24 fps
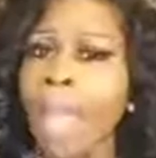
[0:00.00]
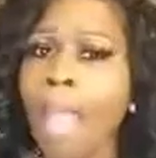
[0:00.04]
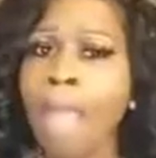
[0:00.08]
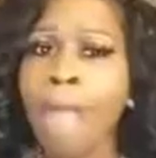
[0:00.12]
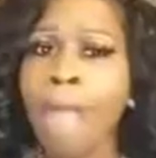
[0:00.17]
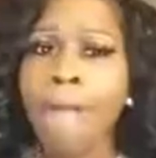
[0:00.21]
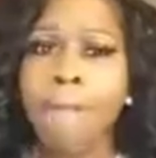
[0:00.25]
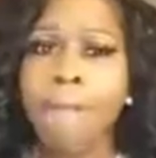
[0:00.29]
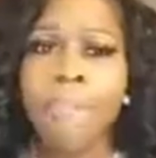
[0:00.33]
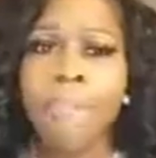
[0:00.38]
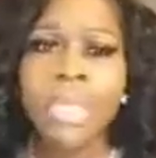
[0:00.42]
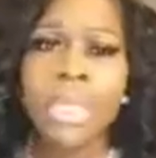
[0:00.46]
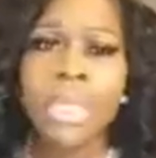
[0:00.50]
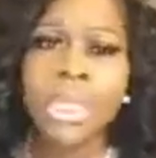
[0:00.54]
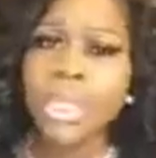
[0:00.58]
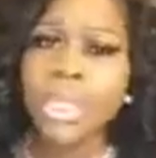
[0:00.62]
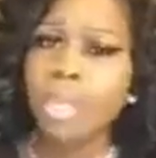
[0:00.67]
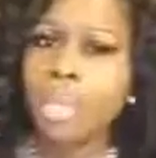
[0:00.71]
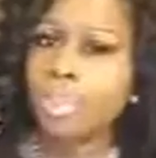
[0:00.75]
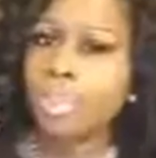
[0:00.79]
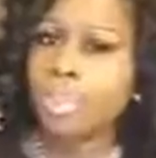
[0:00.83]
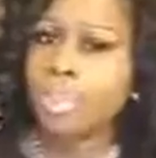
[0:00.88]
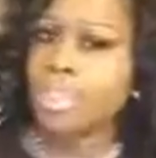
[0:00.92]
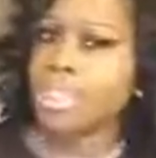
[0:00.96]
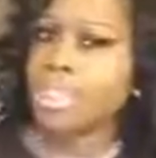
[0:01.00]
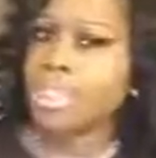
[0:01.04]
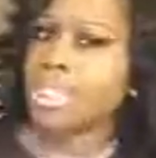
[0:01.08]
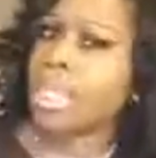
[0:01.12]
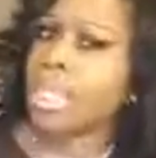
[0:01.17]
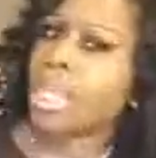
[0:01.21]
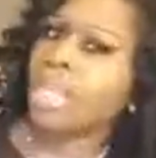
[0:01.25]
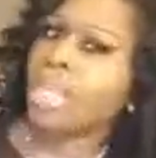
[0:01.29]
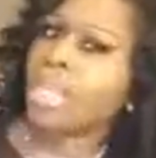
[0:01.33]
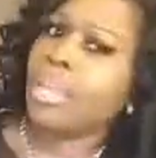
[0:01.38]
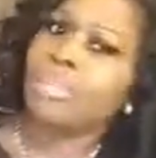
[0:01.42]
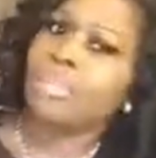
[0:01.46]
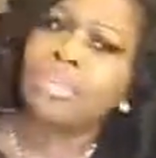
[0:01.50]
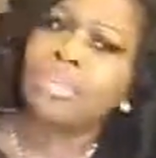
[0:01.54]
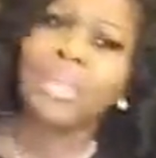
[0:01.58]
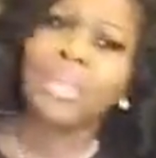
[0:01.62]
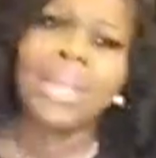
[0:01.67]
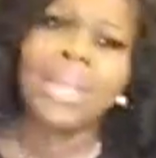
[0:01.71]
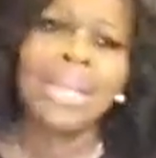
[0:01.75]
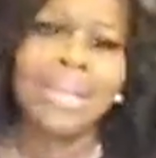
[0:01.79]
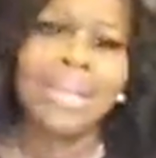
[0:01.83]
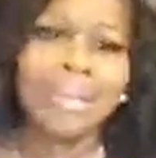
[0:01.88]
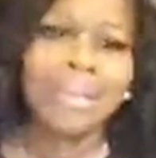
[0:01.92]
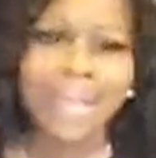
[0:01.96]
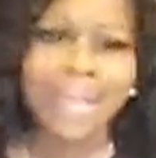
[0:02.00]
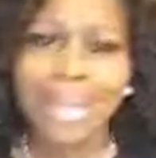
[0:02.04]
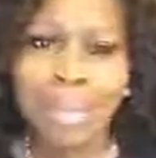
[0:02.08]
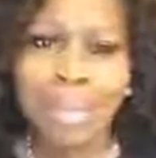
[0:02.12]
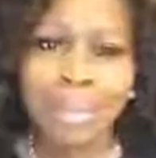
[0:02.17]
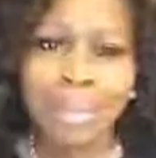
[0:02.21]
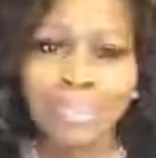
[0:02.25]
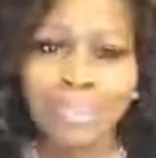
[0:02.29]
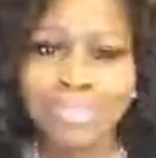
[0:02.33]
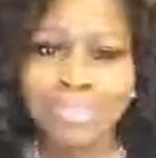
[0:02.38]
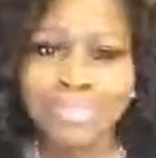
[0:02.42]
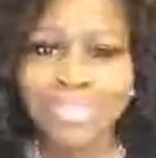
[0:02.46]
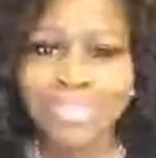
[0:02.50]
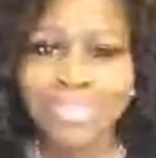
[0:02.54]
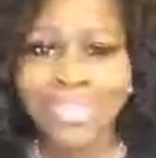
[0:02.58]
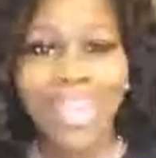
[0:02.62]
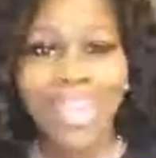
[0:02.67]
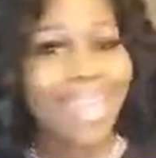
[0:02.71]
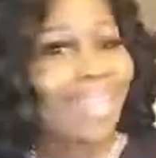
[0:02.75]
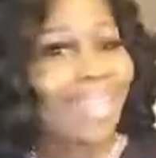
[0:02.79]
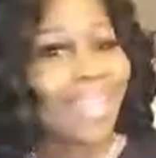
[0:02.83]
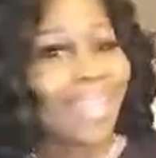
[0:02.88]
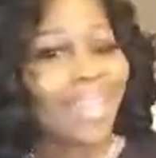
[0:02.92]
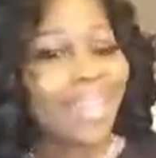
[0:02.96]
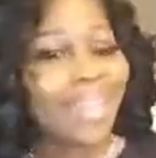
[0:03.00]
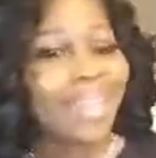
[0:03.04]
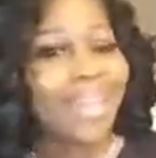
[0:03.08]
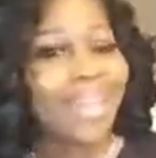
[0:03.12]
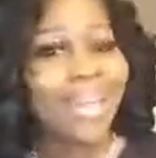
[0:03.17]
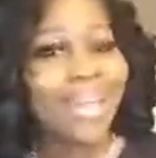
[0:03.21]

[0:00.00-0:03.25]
manipulative, you know what I'm saying?